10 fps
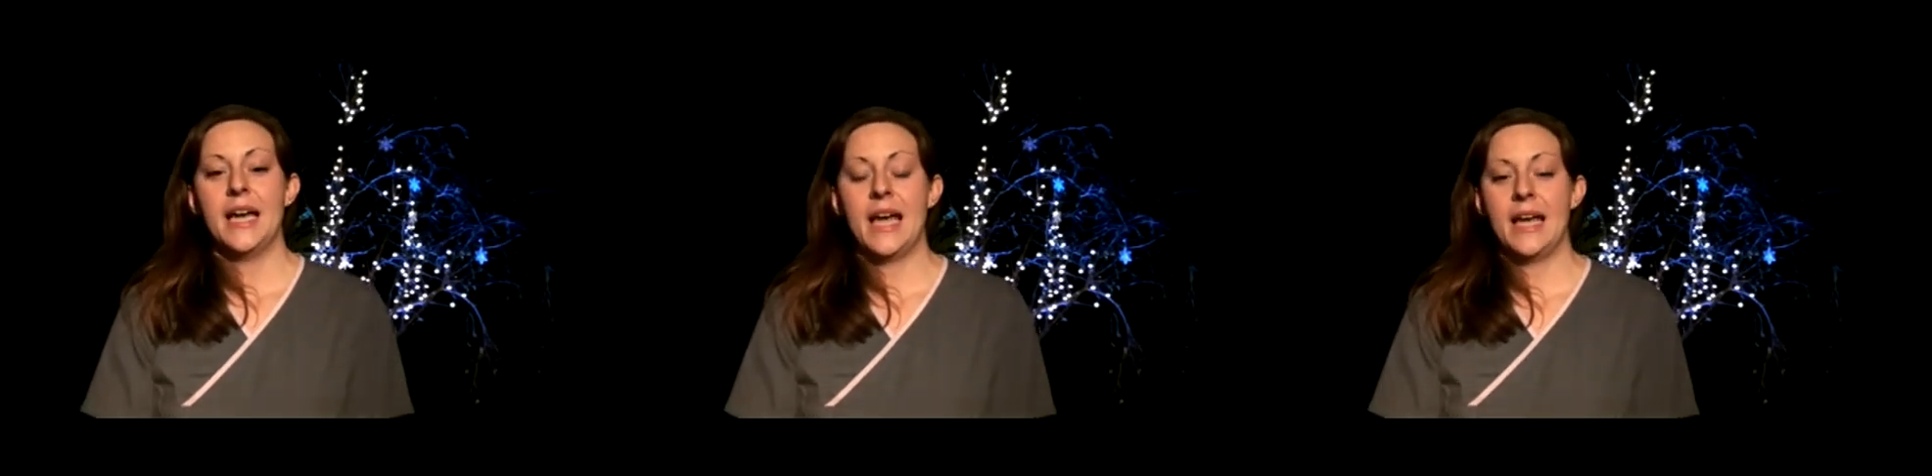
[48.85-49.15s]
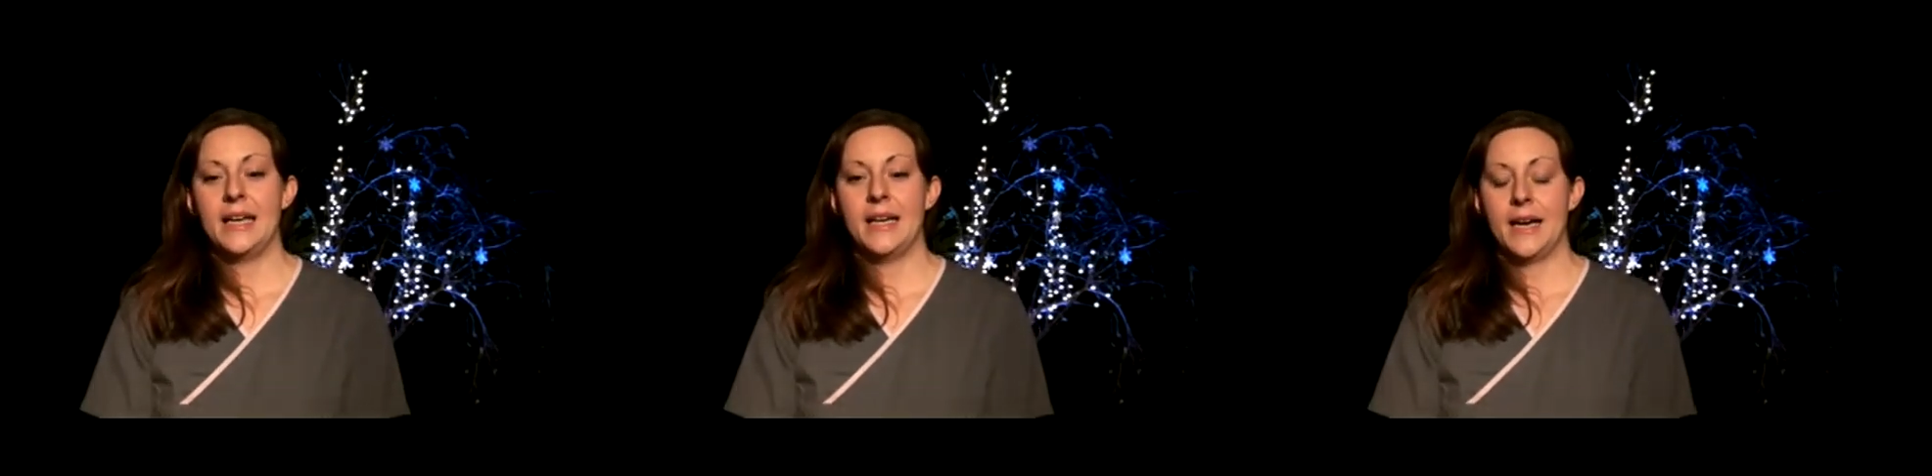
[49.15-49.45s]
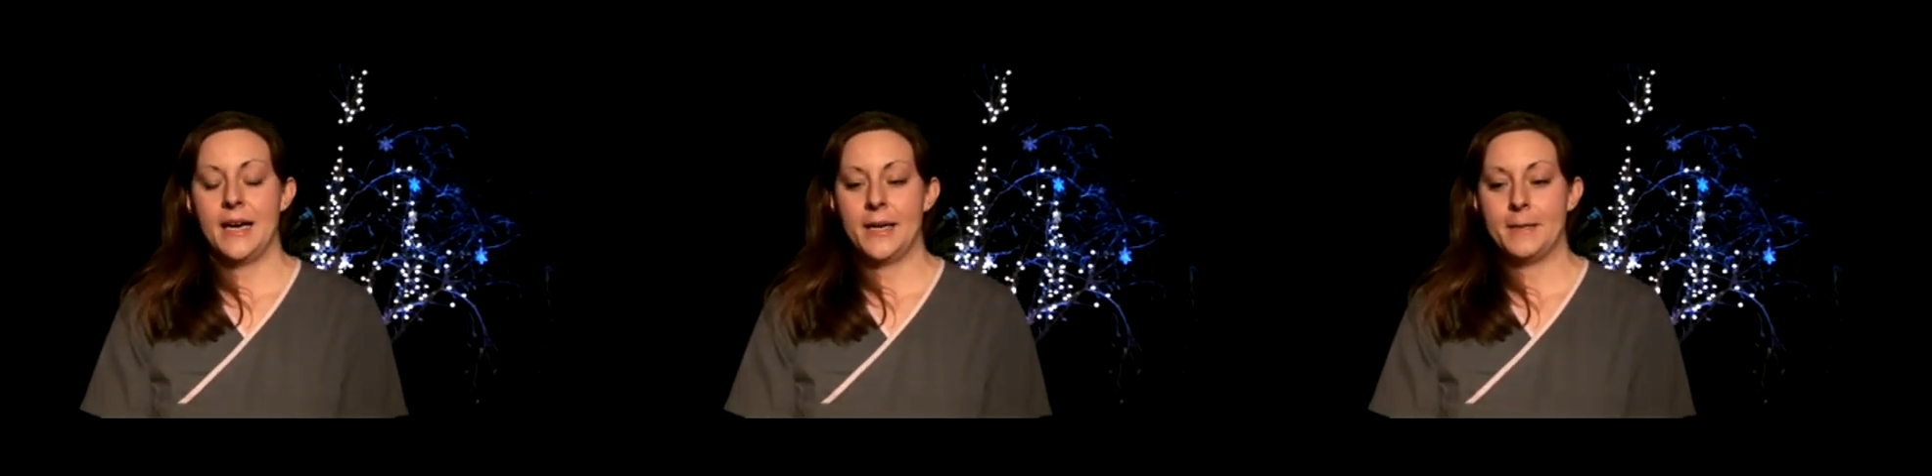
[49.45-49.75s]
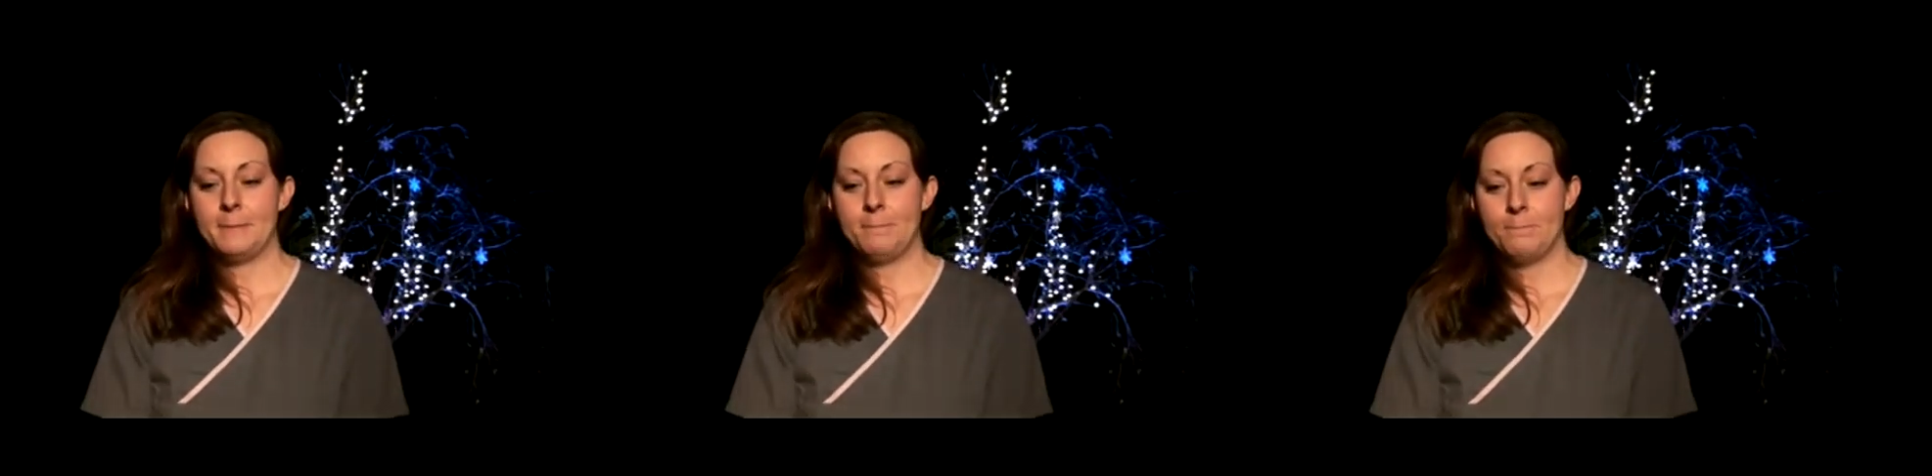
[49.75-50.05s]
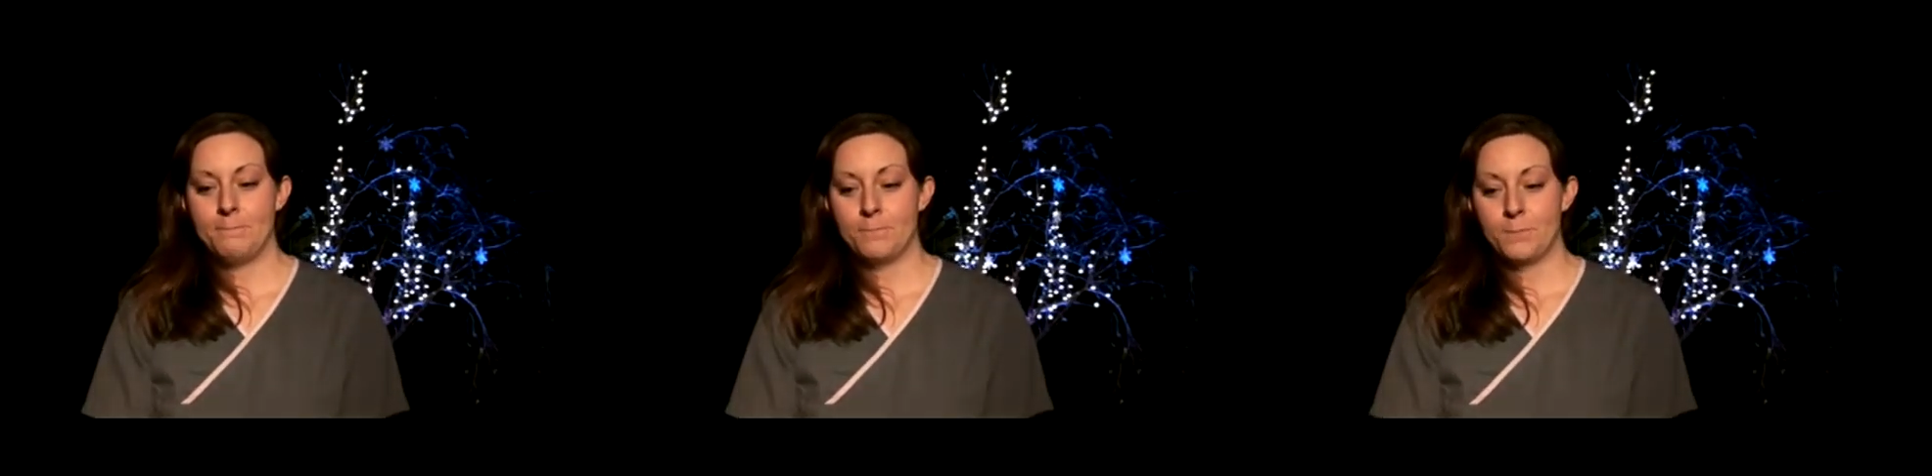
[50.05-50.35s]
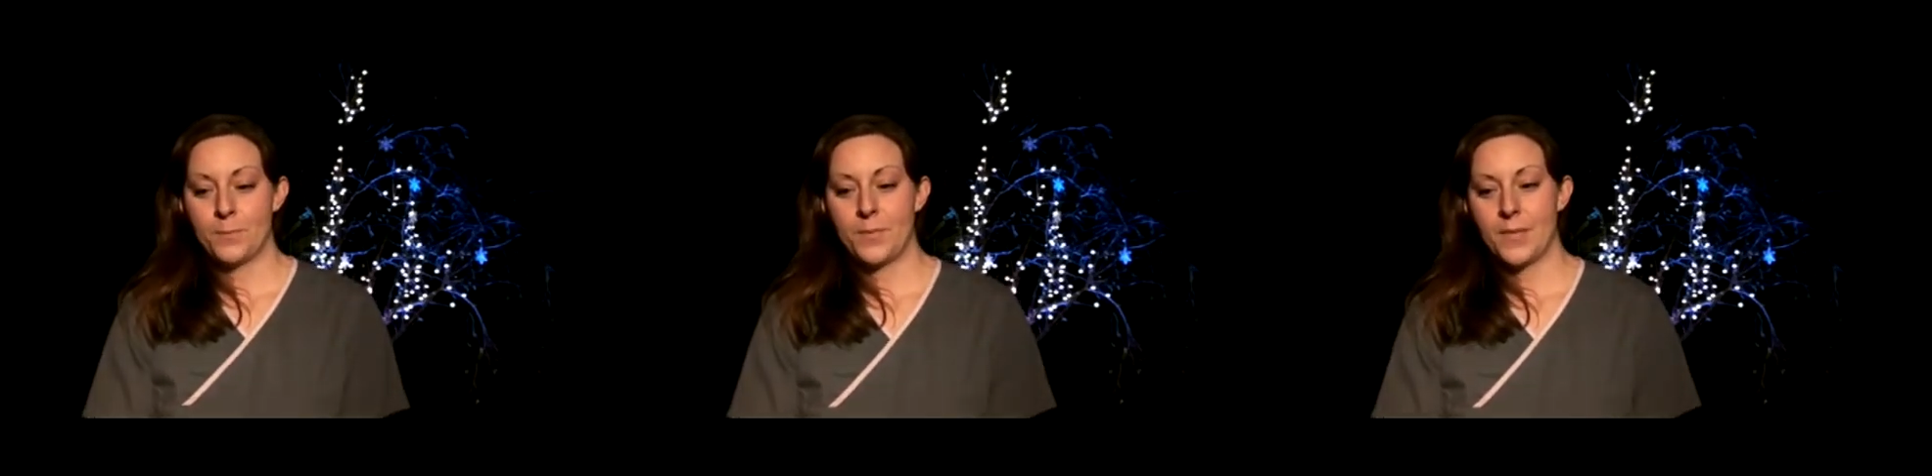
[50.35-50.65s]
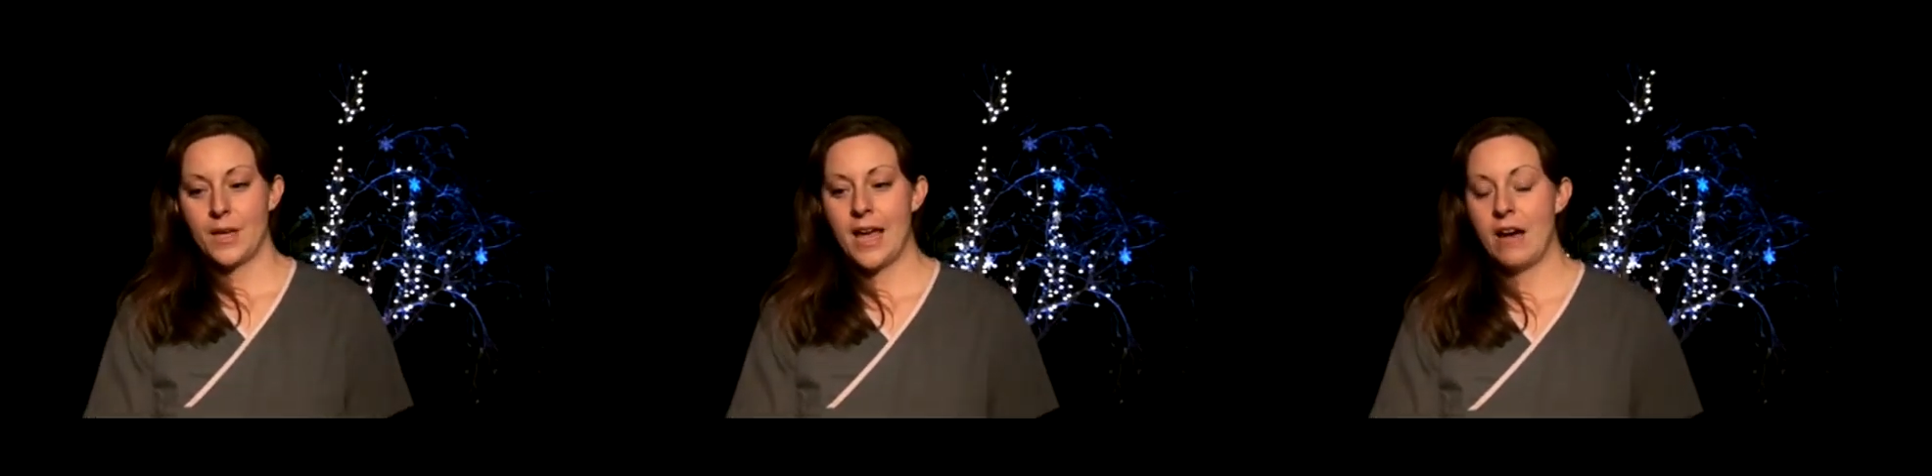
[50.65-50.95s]
And
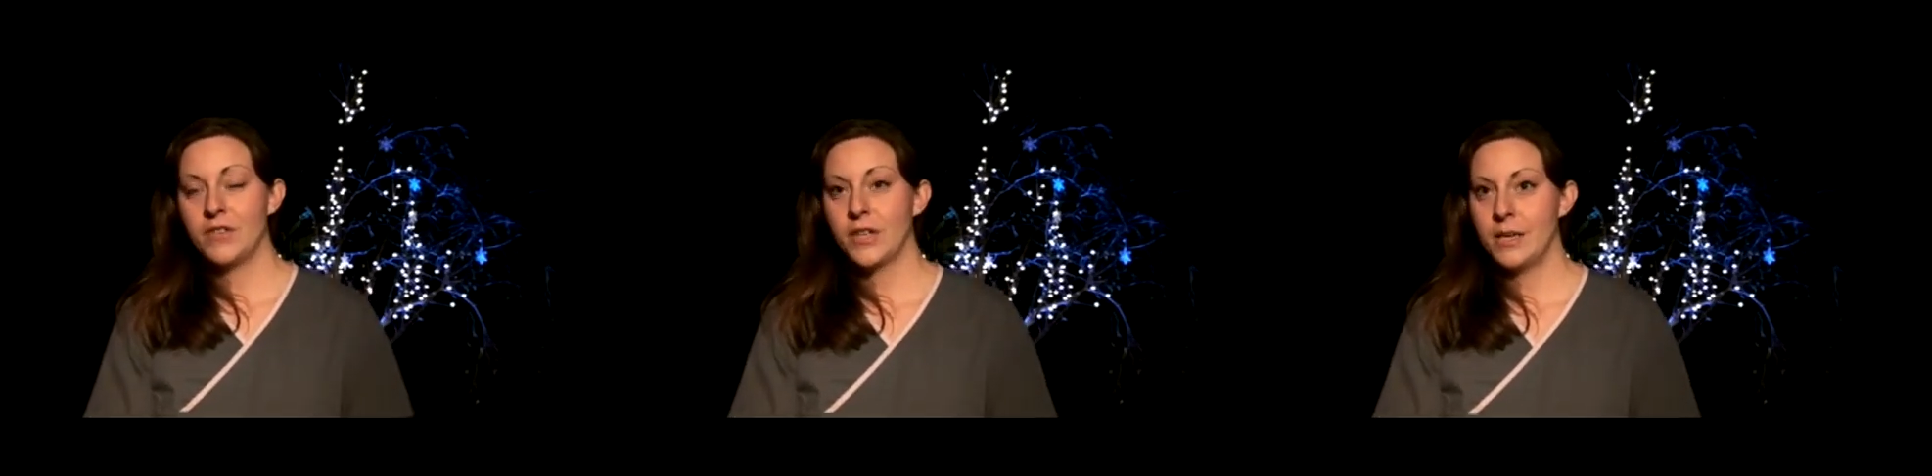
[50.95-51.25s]
after